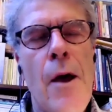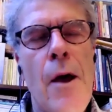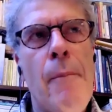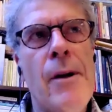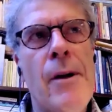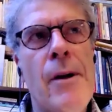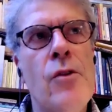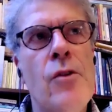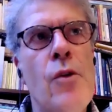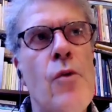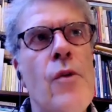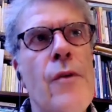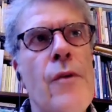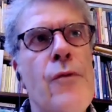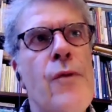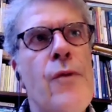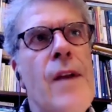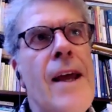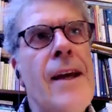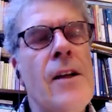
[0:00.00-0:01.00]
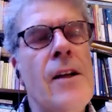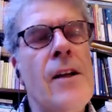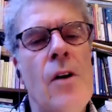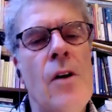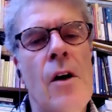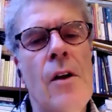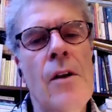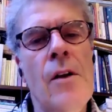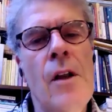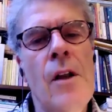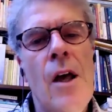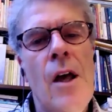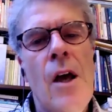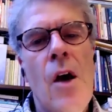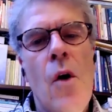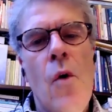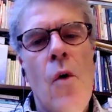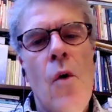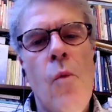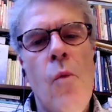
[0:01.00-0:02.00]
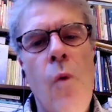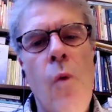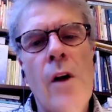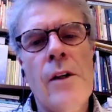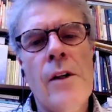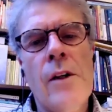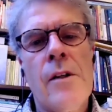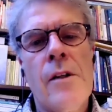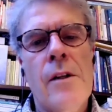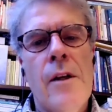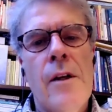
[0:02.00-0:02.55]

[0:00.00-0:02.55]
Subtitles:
but you reflect on what